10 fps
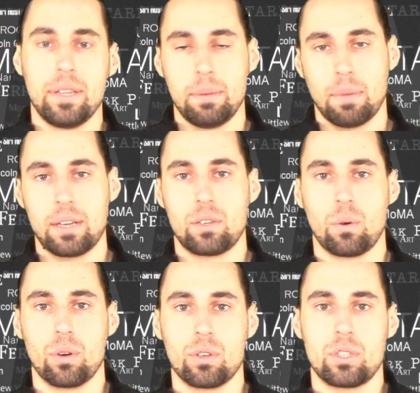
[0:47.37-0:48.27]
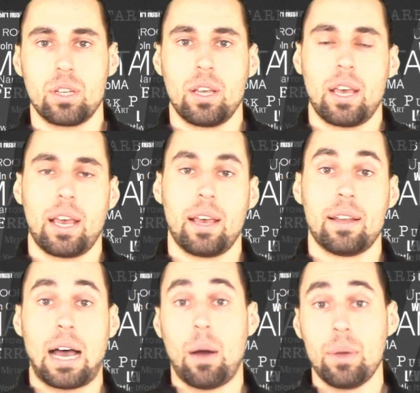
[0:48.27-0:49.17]
need mentors
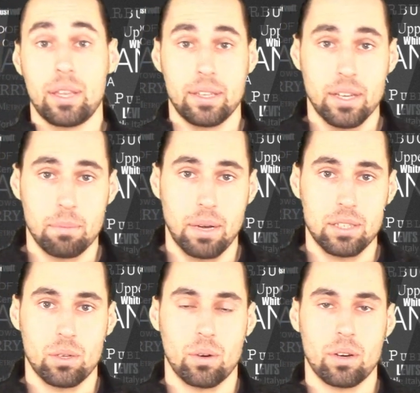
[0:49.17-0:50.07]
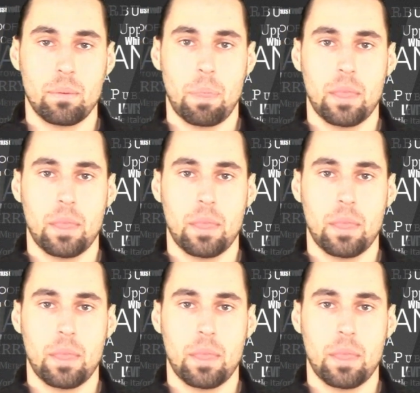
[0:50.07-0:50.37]
and how we can get a mentor.